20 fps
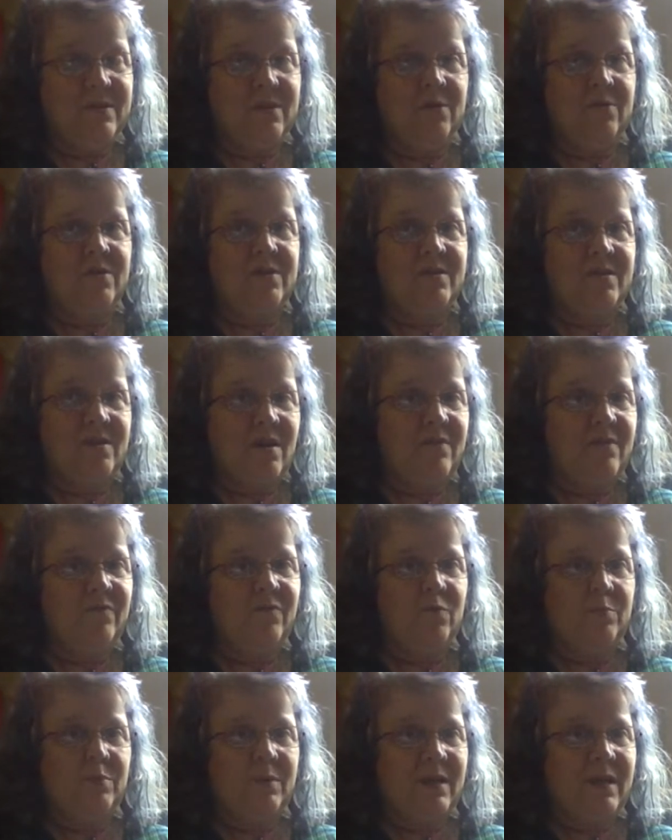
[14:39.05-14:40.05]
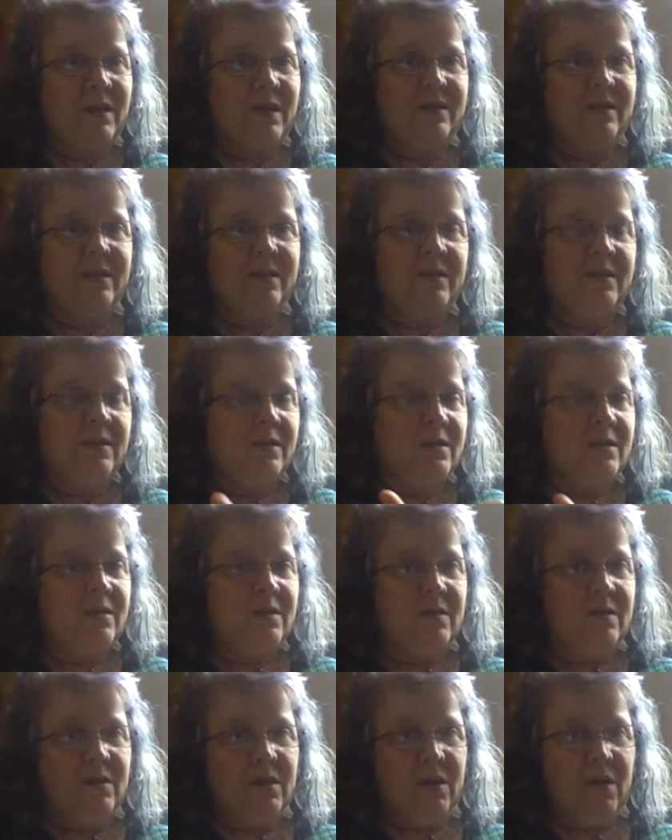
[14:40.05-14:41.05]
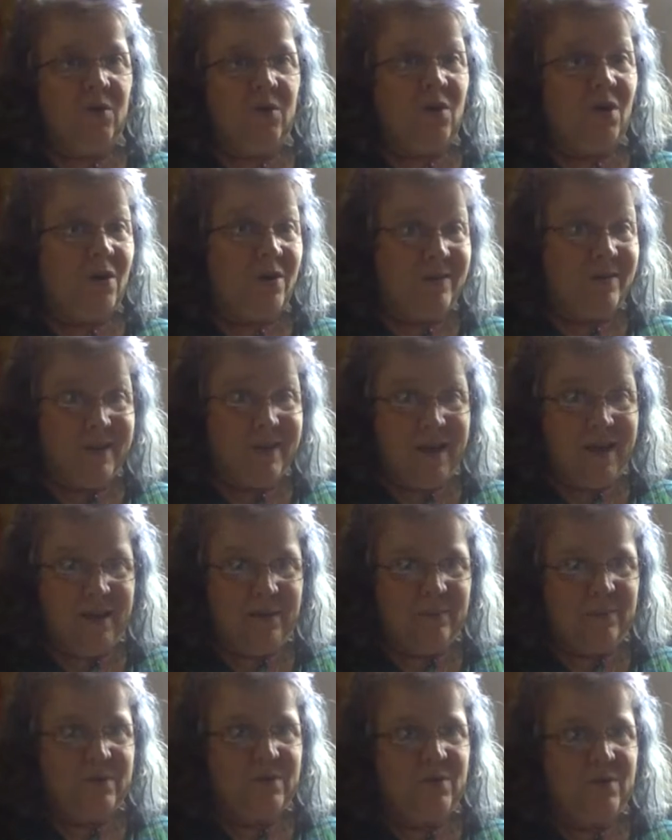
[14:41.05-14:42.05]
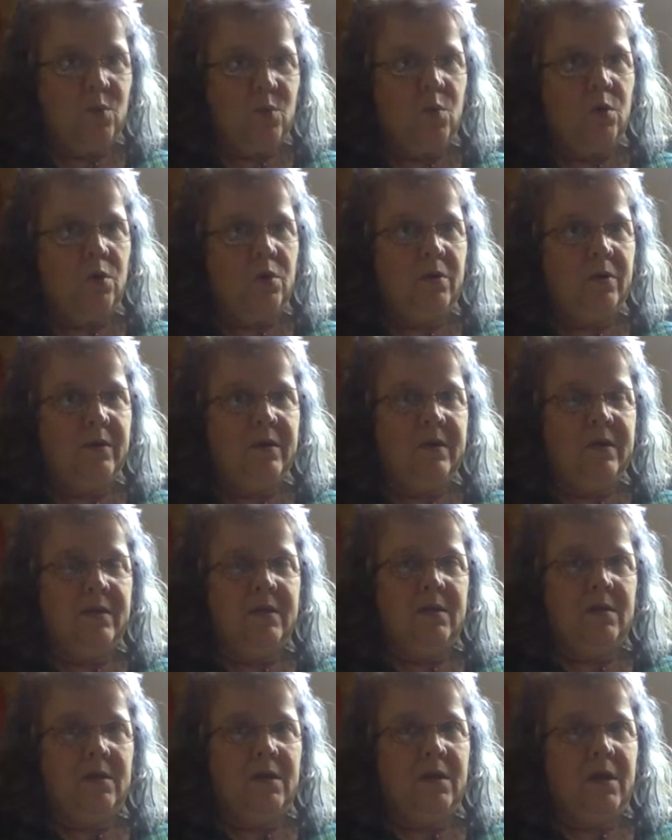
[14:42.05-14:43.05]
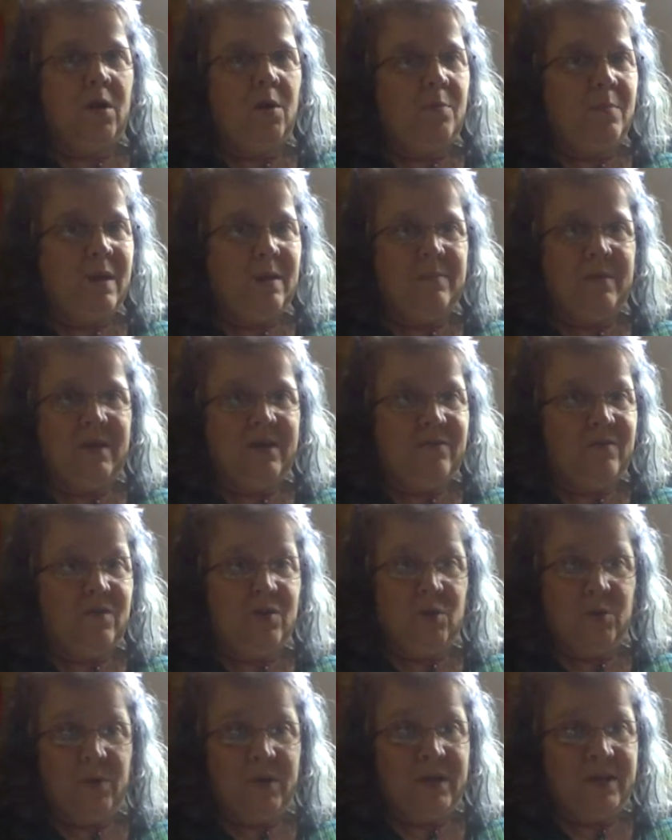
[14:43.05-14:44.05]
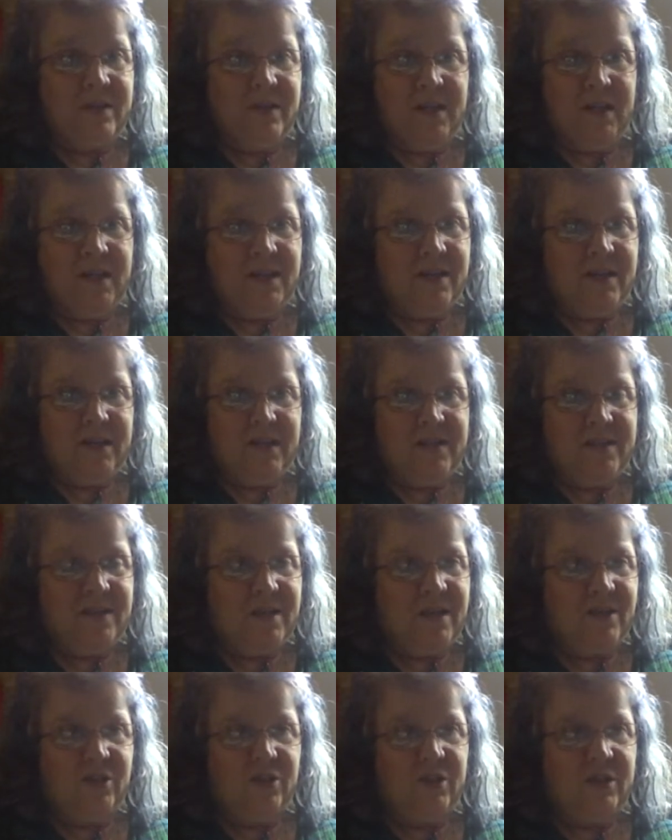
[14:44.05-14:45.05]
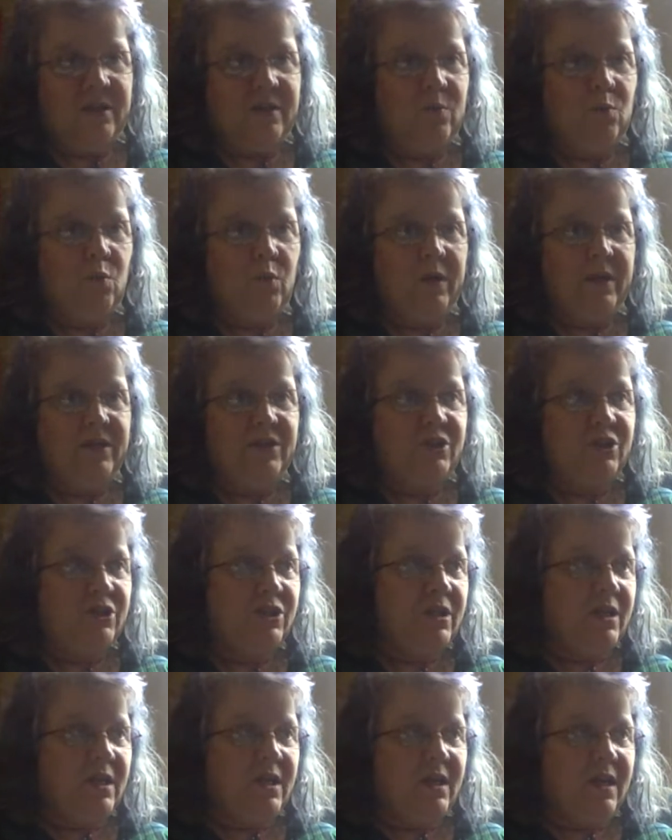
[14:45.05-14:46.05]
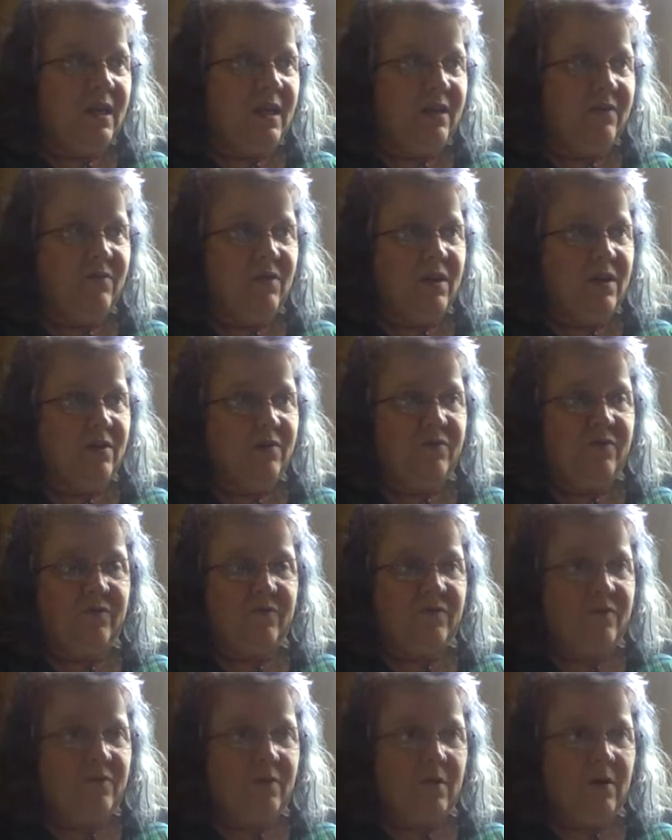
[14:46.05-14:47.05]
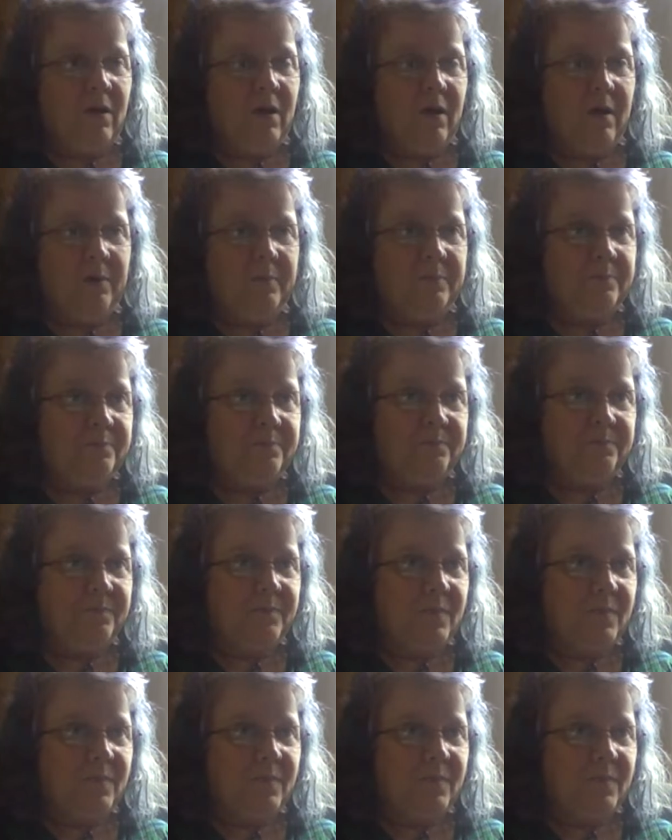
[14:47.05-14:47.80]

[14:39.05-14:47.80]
They're designed for playing, you know, card games or, you know, maybe even doing a D&D session, which even if um,